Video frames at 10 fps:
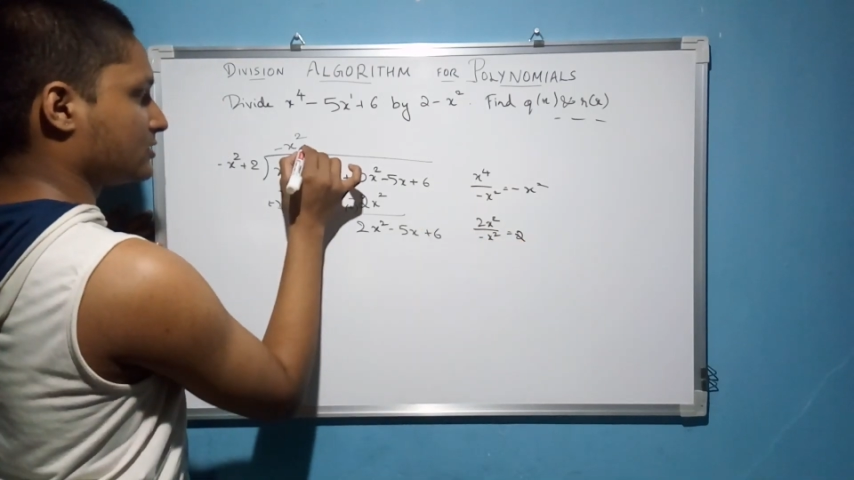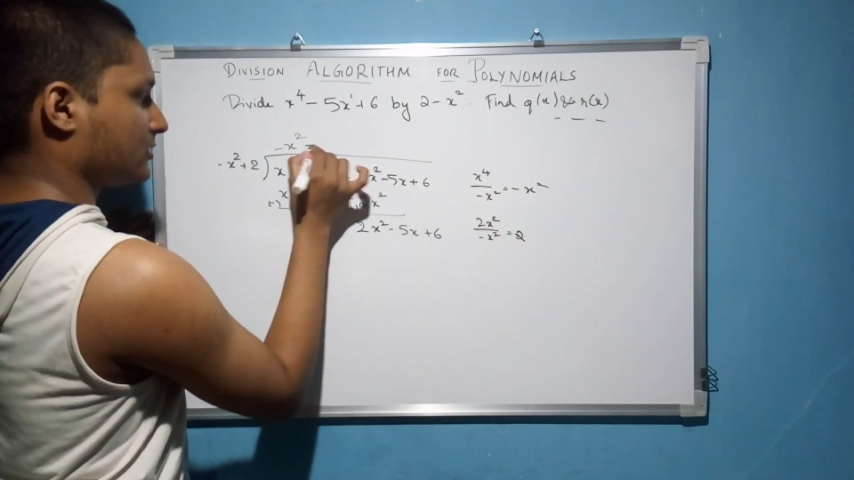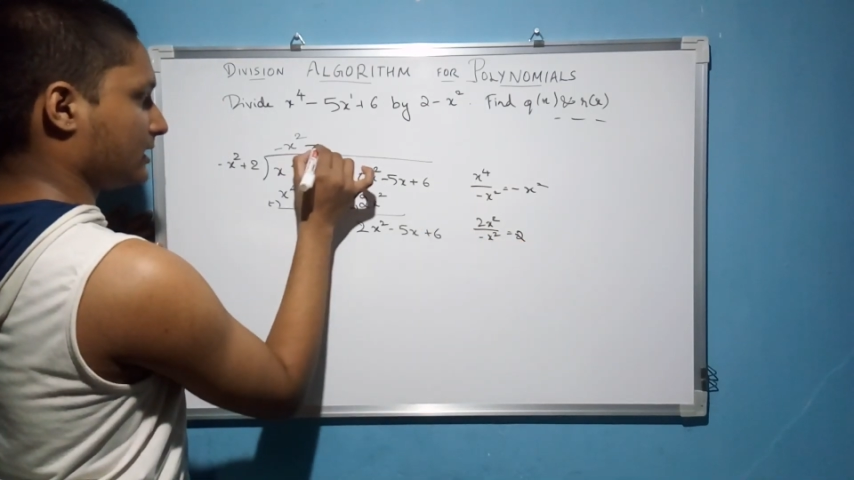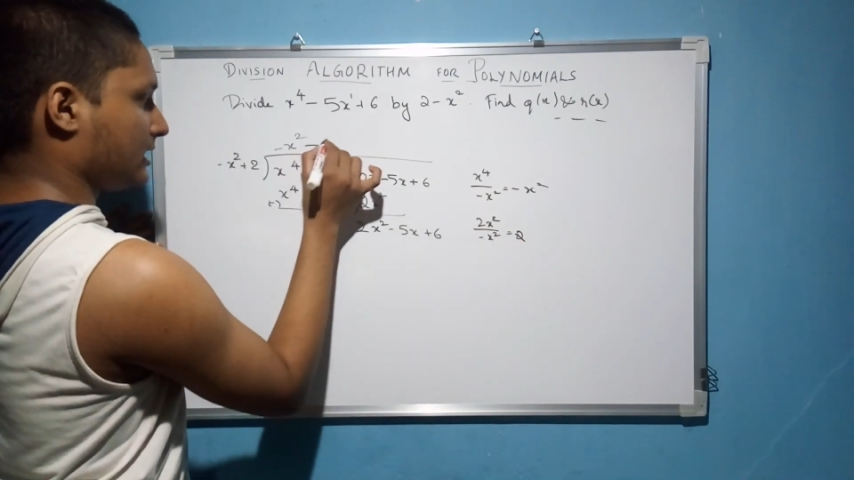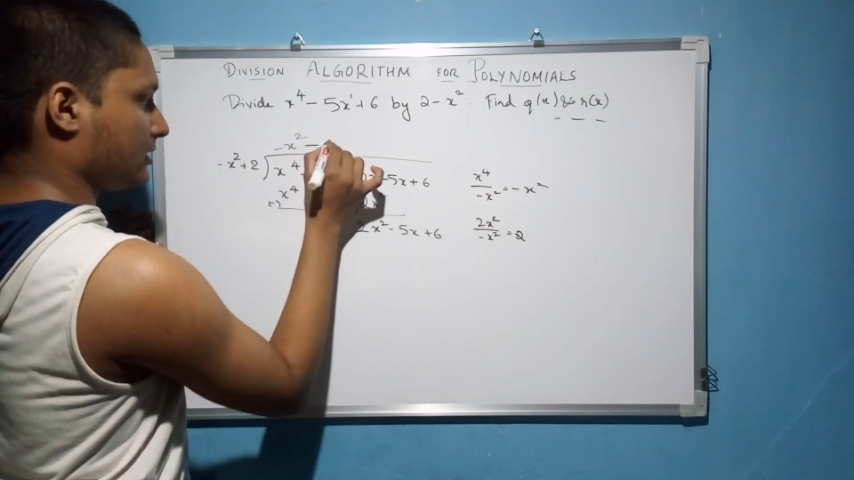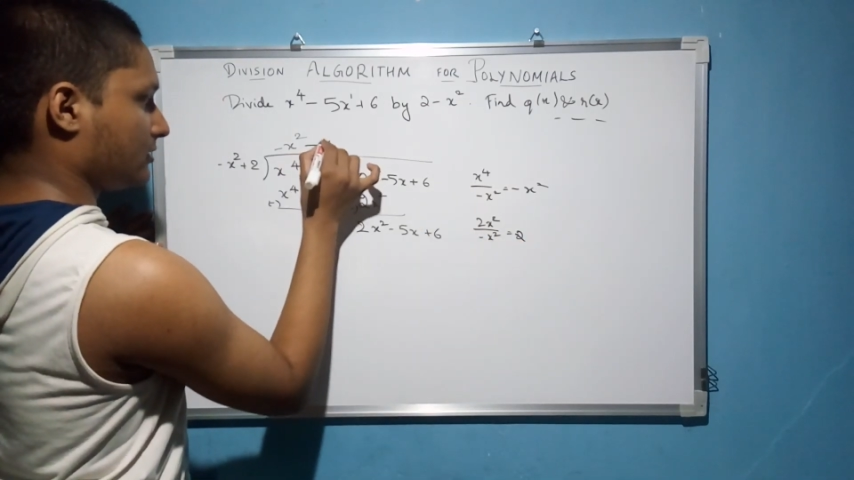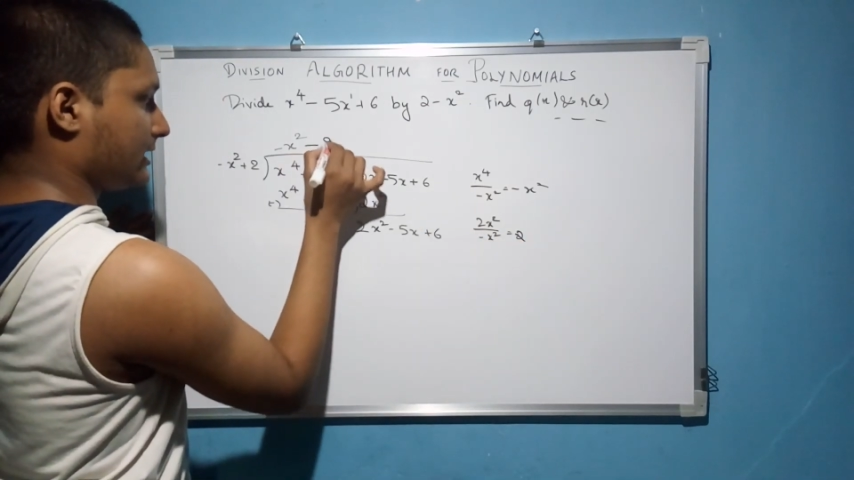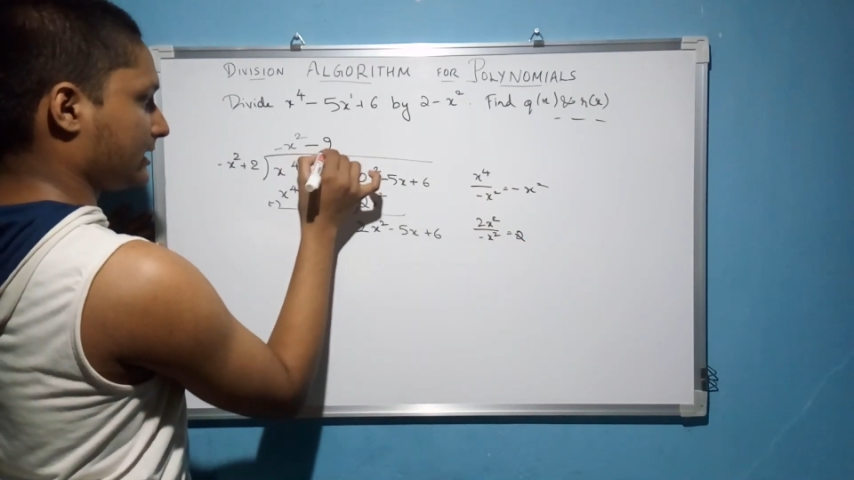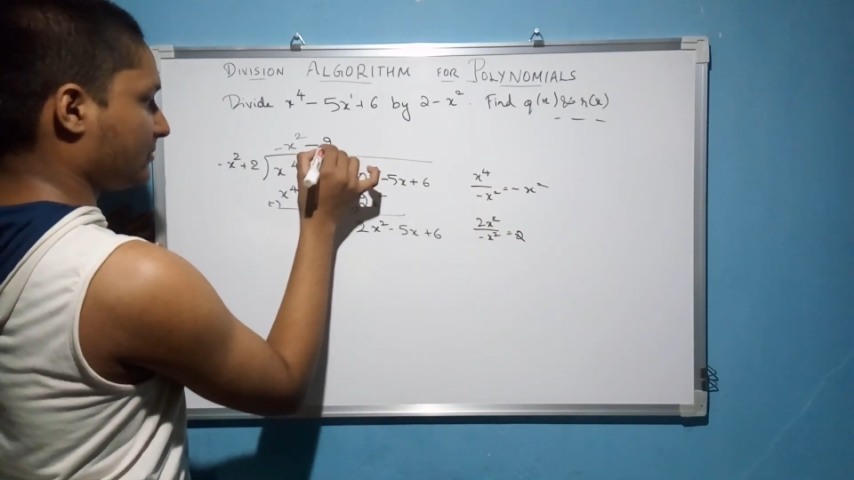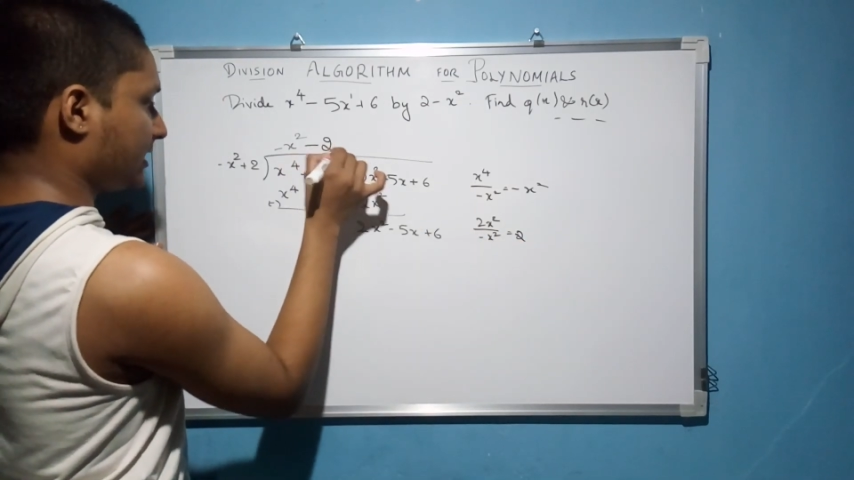So again you are
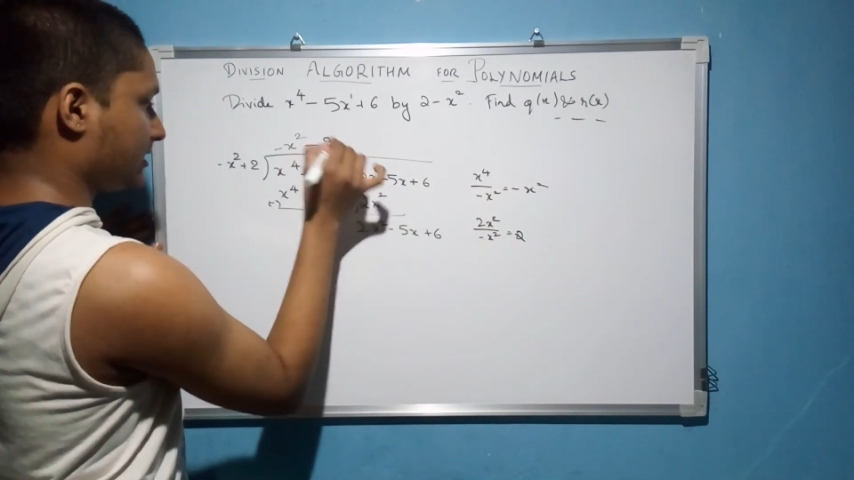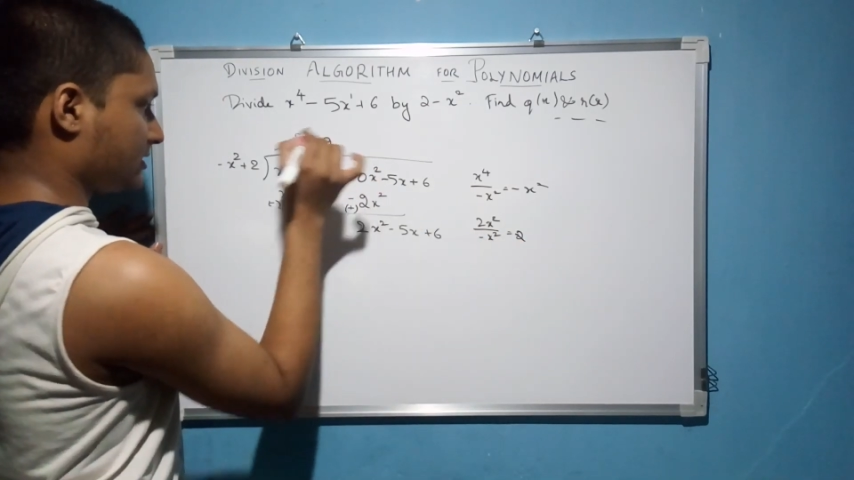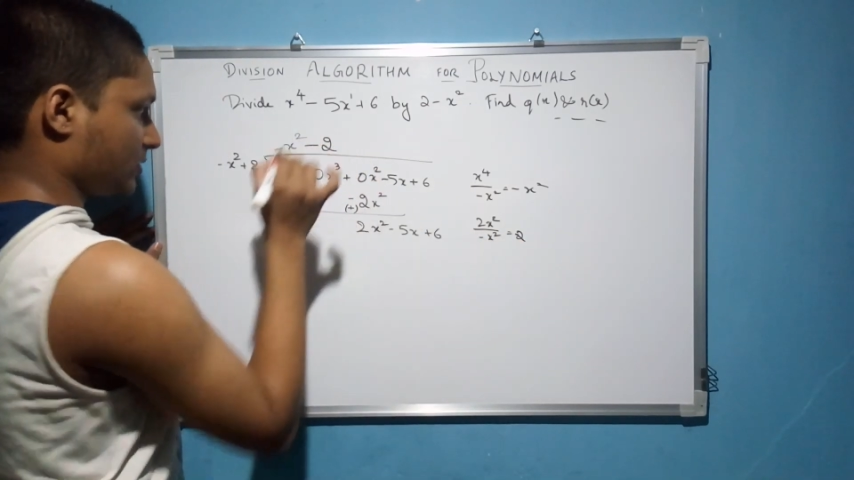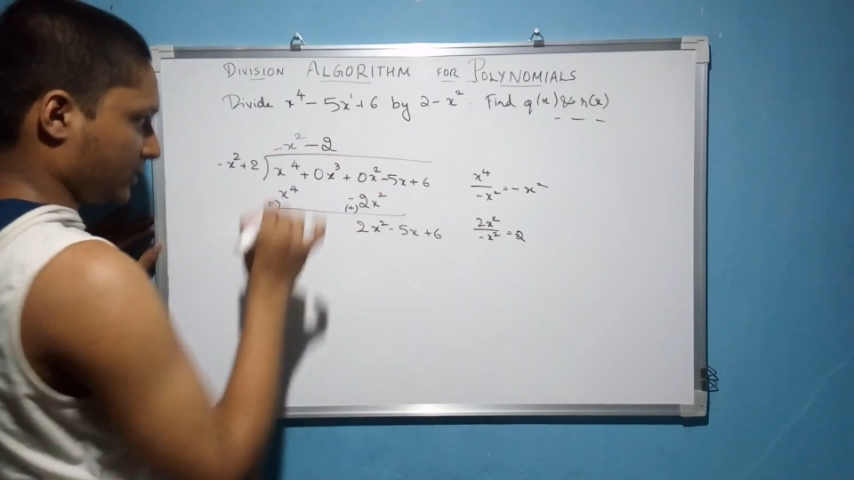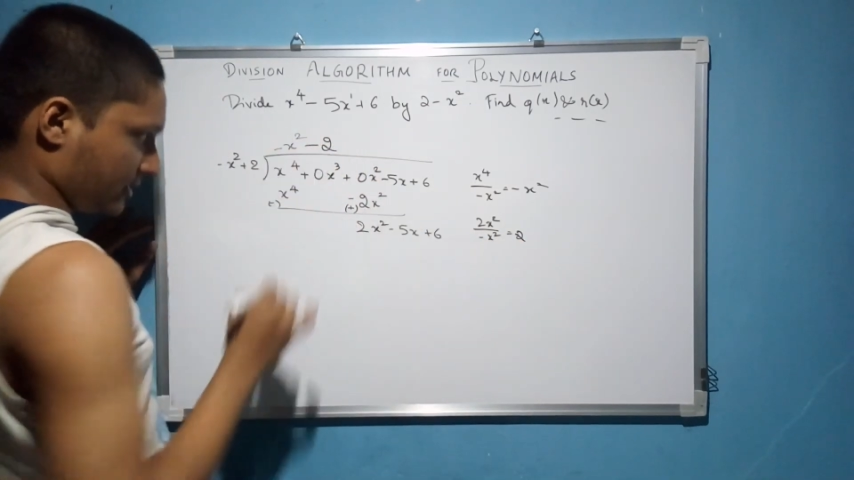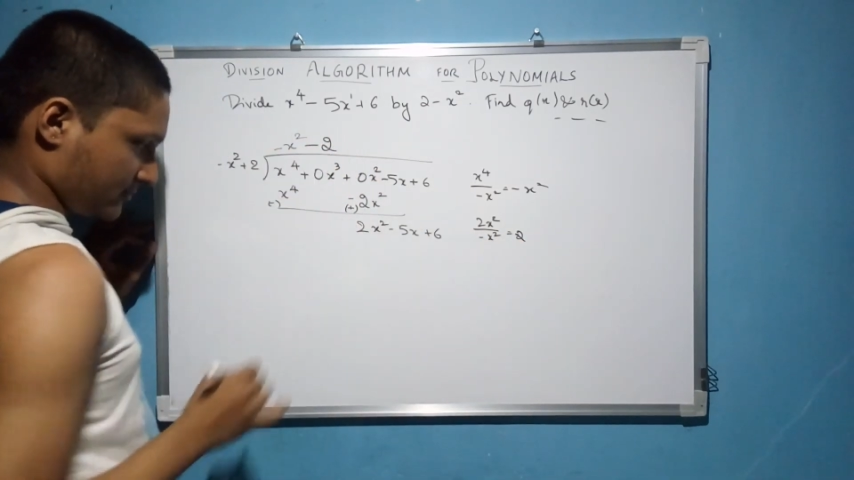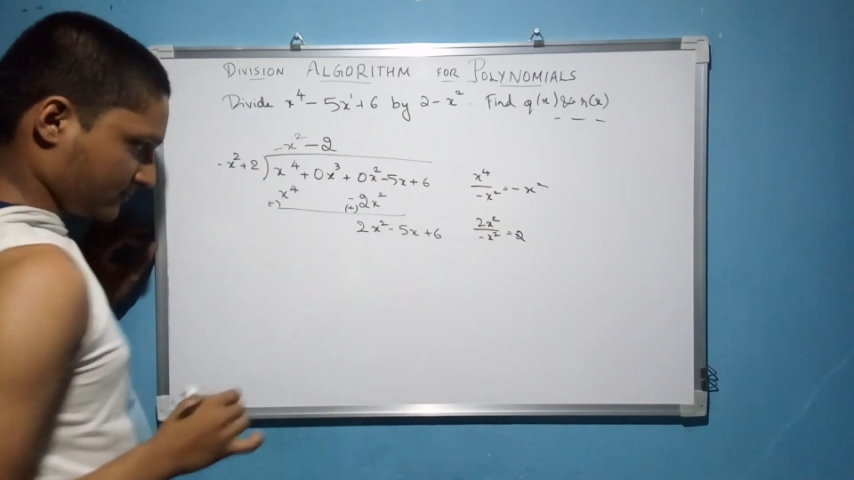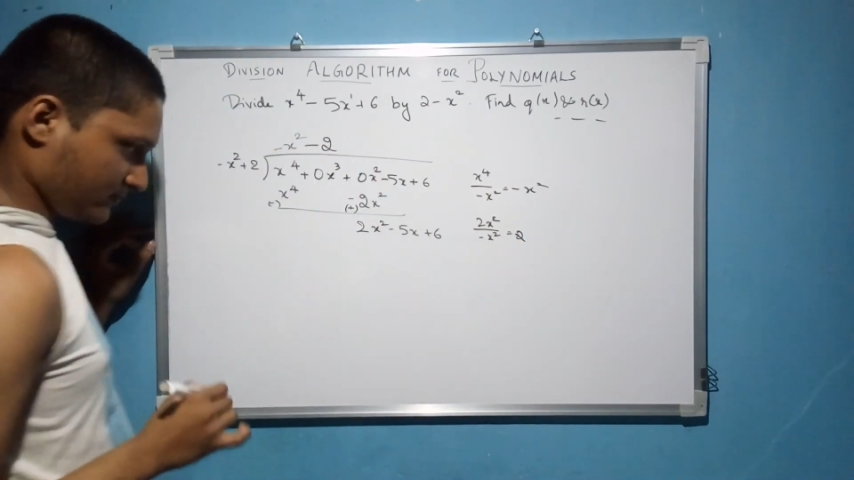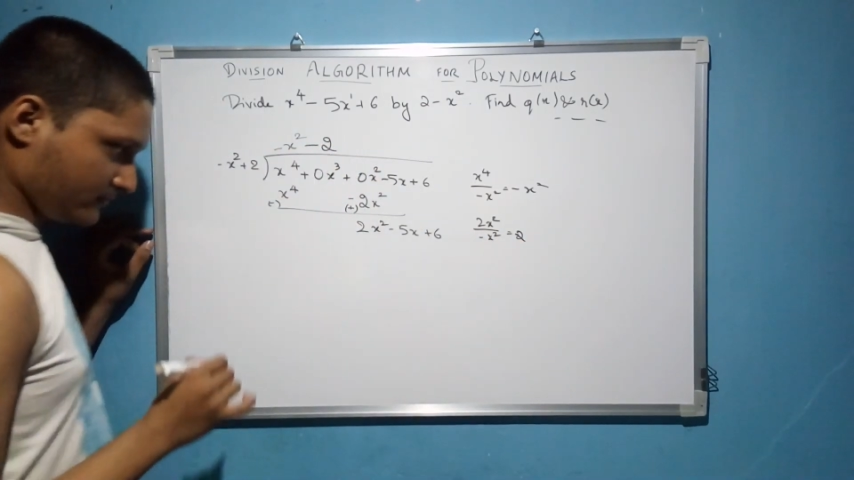getting minus 2 here.